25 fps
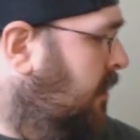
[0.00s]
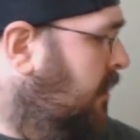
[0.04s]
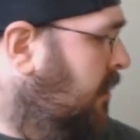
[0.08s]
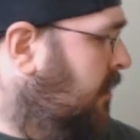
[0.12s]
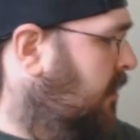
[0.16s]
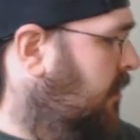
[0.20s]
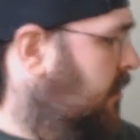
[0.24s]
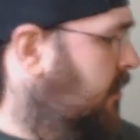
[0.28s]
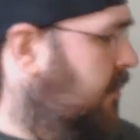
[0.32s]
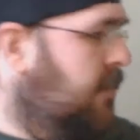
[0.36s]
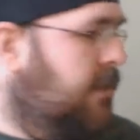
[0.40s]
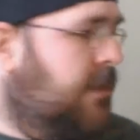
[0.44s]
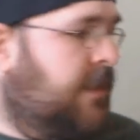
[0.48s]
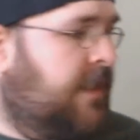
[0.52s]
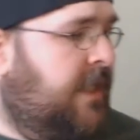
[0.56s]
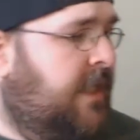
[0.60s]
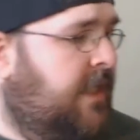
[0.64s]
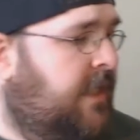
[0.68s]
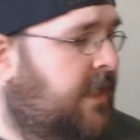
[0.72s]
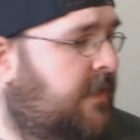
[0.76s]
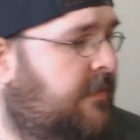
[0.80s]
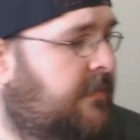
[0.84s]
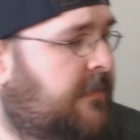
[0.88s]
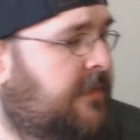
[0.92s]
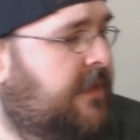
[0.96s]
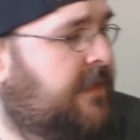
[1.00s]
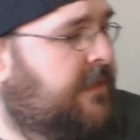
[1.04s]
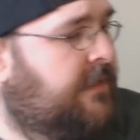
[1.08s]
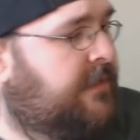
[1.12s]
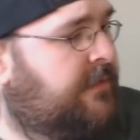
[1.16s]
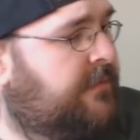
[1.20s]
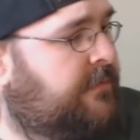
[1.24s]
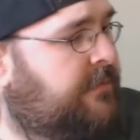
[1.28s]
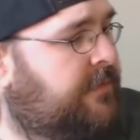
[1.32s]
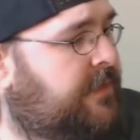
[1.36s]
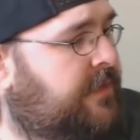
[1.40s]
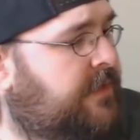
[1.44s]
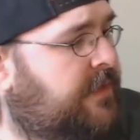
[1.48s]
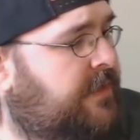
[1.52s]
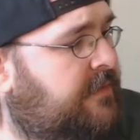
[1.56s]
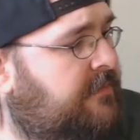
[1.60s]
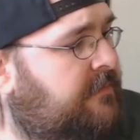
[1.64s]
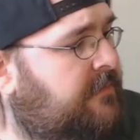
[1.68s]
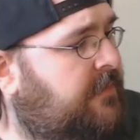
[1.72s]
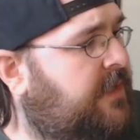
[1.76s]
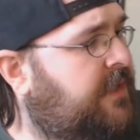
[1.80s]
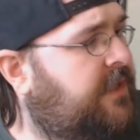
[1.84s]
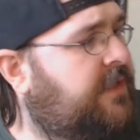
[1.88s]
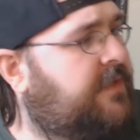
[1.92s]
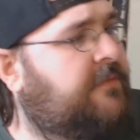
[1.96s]
And I have that loaded
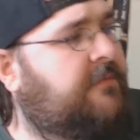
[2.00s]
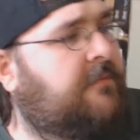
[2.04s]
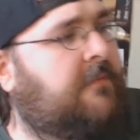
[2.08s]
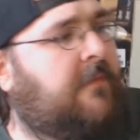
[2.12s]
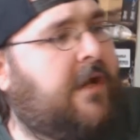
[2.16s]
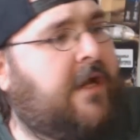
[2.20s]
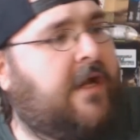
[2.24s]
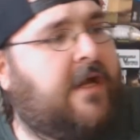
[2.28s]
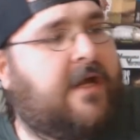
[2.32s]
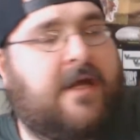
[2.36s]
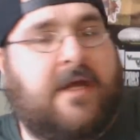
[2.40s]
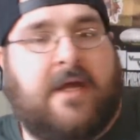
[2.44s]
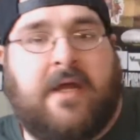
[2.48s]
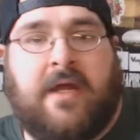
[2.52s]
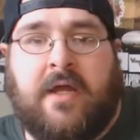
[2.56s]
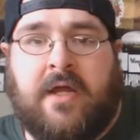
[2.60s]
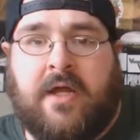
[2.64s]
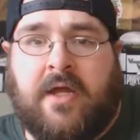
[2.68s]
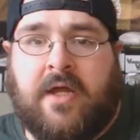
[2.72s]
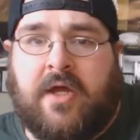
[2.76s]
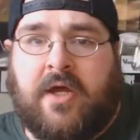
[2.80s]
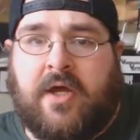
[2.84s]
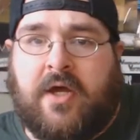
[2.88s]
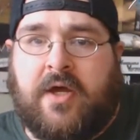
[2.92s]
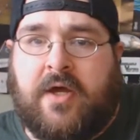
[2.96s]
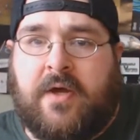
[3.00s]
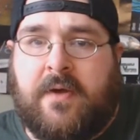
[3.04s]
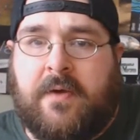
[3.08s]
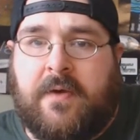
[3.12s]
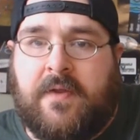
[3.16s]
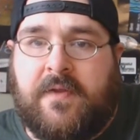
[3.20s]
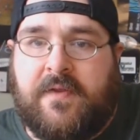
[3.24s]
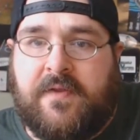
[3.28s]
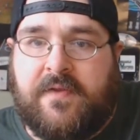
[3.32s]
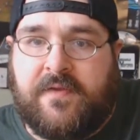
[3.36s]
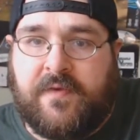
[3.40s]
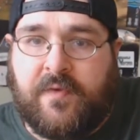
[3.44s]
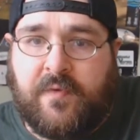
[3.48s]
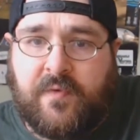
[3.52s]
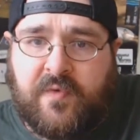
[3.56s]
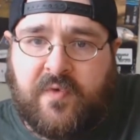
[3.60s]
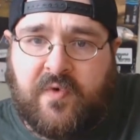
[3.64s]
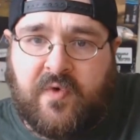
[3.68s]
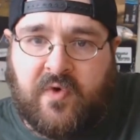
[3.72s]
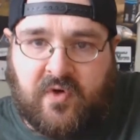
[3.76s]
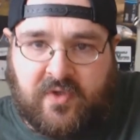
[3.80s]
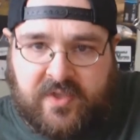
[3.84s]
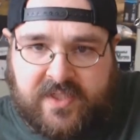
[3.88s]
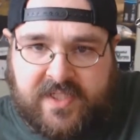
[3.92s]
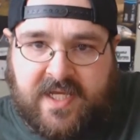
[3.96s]
up in my
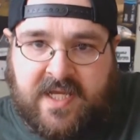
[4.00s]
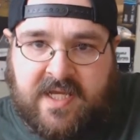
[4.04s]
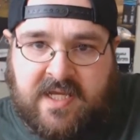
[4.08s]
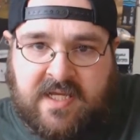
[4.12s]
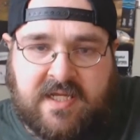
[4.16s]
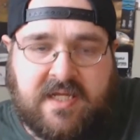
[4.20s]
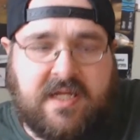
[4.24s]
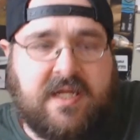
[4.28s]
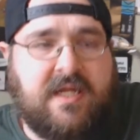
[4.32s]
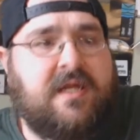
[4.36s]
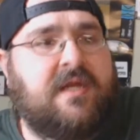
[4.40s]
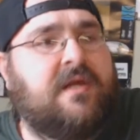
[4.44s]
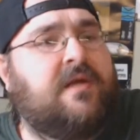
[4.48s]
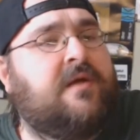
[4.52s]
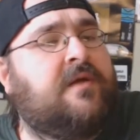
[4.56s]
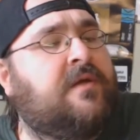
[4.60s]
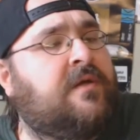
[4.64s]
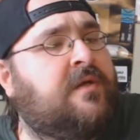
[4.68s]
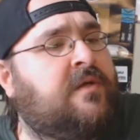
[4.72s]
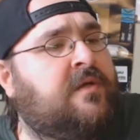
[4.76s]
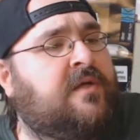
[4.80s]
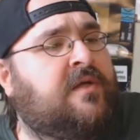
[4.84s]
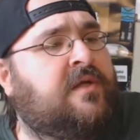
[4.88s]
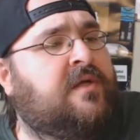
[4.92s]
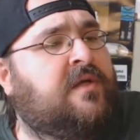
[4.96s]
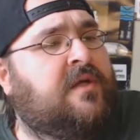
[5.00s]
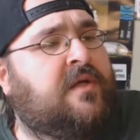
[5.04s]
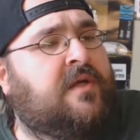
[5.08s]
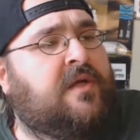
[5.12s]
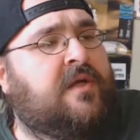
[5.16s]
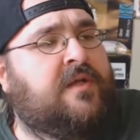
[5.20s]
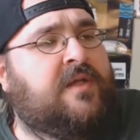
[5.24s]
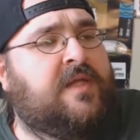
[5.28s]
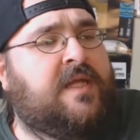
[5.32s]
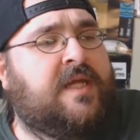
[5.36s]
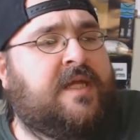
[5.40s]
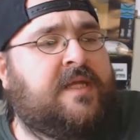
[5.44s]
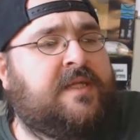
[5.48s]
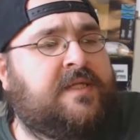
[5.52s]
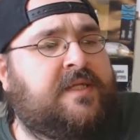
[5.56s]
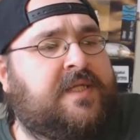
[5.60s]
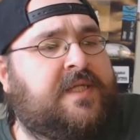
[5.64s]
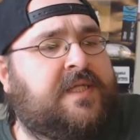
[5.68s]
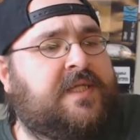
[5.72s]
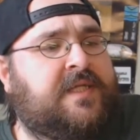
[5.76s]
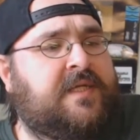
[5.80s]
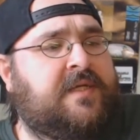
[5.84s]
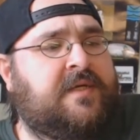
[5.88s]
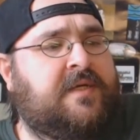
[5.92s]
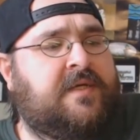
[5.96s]
Thor tank
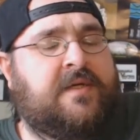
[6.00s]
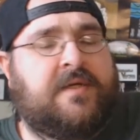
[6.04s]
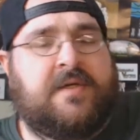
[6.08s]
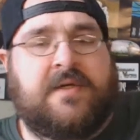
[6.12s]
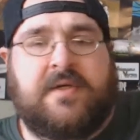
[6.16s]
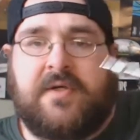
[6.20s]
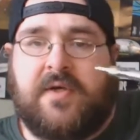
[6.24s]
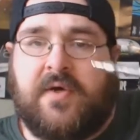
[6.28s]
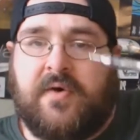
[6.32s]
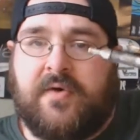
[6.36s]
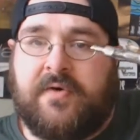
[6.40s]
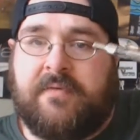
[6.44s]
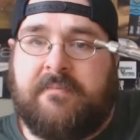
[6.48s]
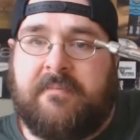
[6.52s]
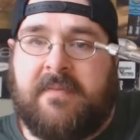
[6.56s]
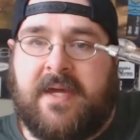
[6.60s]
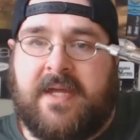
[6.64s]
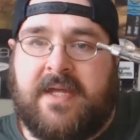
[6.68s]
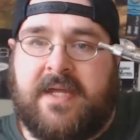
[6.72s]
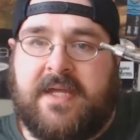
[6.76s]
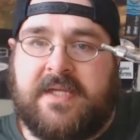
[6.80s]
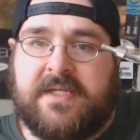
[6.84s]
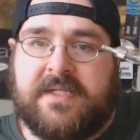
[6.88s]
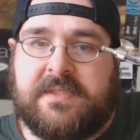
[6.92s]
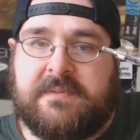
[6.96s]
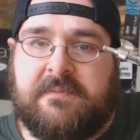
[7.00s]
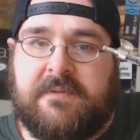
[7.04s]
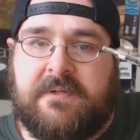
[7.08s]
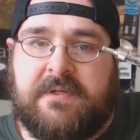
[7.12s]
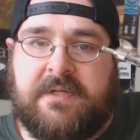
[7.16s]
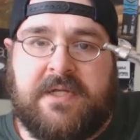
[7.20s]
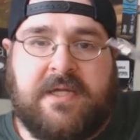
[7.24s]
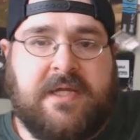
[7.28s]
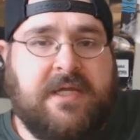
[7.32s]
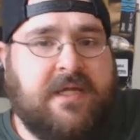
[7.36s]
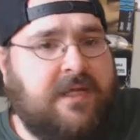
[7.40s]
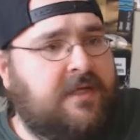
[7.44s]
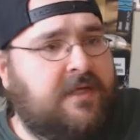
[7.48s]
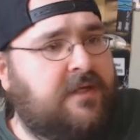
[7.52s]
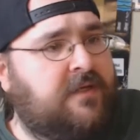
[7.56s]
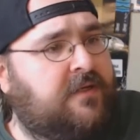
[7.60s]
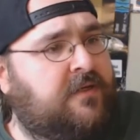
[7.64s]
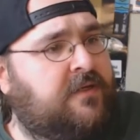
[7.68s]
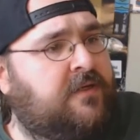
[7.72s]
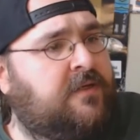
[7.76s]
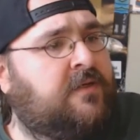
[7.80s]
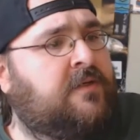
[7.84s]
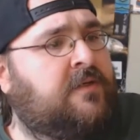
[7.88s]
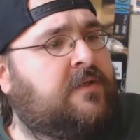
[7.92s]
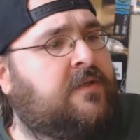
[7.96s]
that's on my SVD.
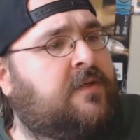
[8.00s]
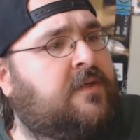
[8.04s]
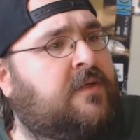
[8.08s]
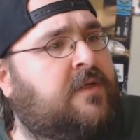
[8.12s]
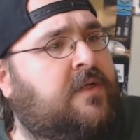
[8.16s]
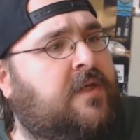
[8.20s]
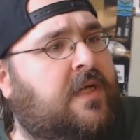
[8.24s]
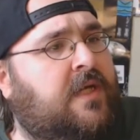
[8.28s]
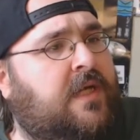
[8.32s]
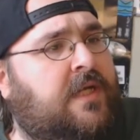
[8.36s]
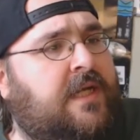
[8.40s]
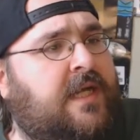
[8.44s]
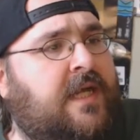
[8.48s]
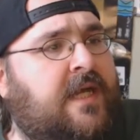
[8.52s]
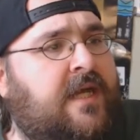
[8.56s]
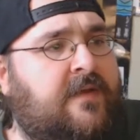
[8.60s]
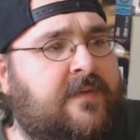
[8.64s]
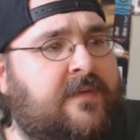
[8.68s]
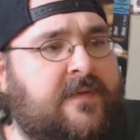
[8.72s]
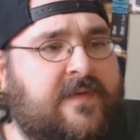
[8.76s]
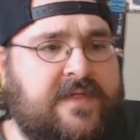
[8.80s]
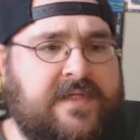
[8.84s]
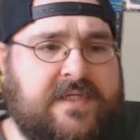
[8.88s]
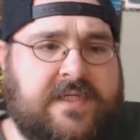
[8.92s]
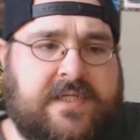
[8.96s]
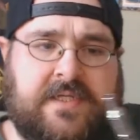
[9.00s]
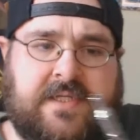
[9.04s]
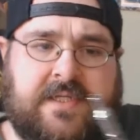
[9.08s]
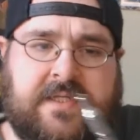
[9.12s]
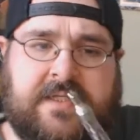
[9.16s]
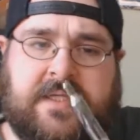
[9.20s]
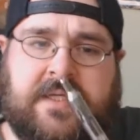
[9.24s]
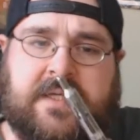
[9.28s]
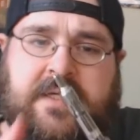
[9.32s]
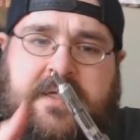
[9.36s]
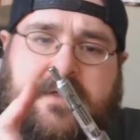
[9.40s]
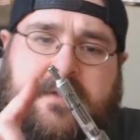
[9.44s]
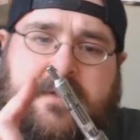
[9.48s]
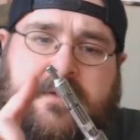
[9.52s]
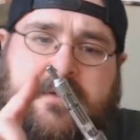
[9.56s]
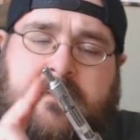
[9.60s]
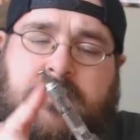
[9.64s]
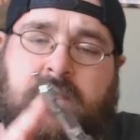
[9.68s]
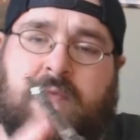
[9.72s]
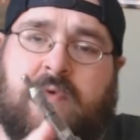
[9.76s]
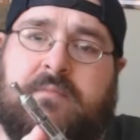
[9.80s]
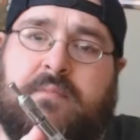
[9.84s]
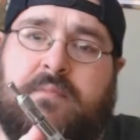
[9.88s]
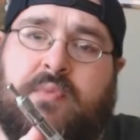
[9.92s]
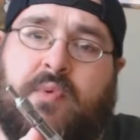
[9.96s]
Now this is
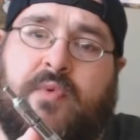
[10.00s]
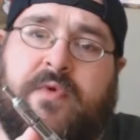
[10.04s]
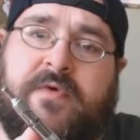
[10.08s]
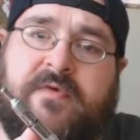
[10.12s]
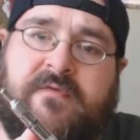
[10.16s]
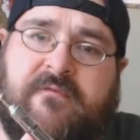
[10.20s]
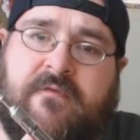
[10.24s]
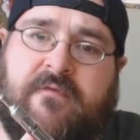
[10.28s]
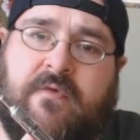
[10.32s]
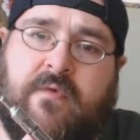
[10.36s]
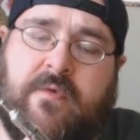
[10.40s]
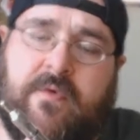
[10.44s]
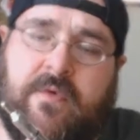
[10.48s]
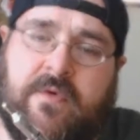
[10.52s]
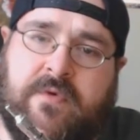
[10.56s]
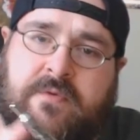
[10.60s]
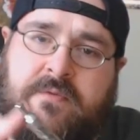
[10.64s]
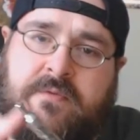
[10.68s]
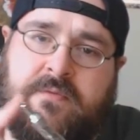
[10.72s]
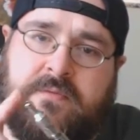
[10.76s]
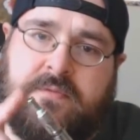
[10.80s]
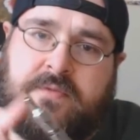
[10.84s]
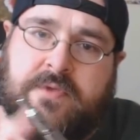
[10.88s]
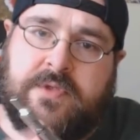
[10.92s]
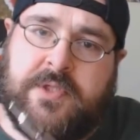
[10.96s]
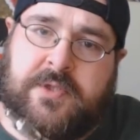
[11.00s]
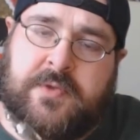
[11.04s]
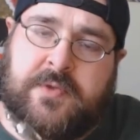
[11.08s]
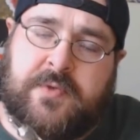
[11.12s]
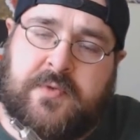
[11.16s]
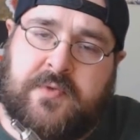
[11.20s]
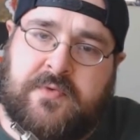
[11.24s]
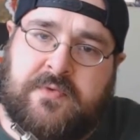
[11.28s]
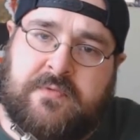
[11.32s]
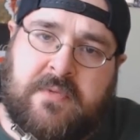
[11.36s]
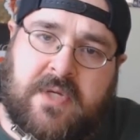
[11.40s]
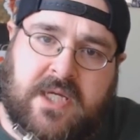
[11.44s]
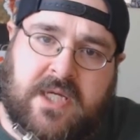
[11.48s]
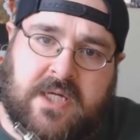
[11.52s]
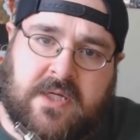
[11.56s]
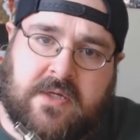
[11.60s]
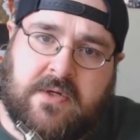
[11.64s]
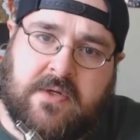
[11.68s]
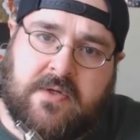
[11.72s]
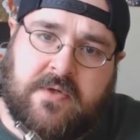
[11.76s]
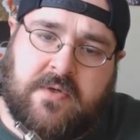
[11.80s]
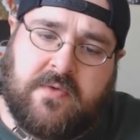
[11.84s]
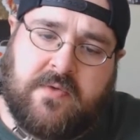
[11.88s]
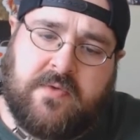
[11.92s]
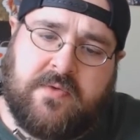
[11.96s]
1.4 ohm dual
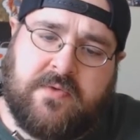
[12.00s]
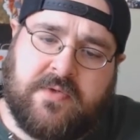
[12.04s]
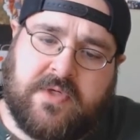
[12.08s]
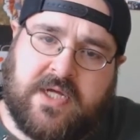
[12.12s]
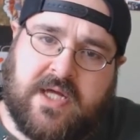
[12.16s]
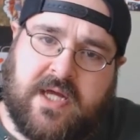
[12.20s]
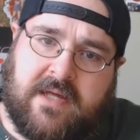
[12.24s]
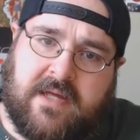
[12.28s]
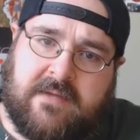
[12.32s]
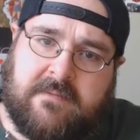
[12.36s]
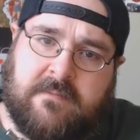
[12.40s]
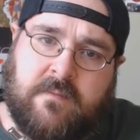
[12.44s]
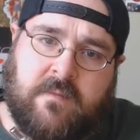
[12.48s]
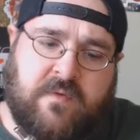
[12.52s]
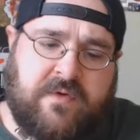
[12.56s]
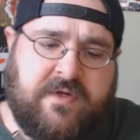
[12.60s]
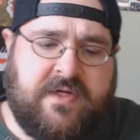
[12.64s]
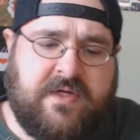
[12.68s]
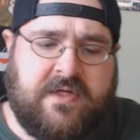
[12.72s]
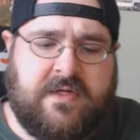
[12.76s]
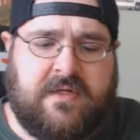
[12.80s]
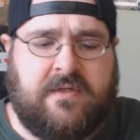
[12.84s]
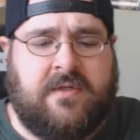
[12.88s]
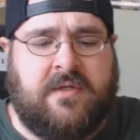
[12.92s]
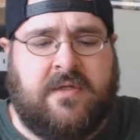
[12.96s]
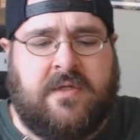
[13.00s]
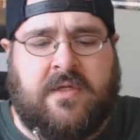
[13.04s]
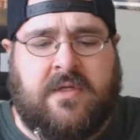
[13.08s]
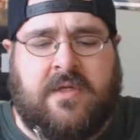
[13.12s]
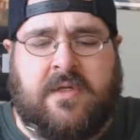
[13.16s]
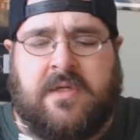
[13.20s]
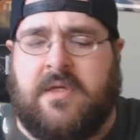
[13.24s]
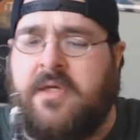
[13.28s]
microcooled cotton wick,